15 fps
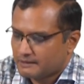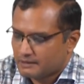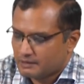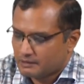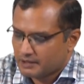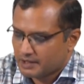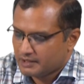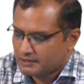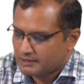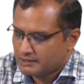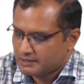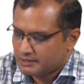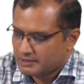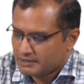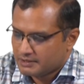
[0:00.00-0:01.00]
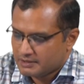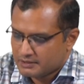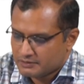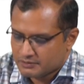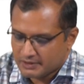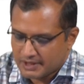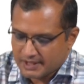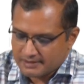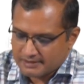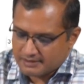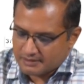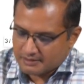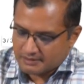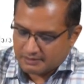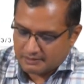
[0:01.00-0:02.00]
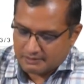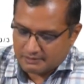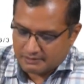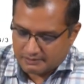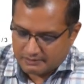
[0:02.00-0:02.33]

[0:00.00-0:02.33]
Okay. So, next that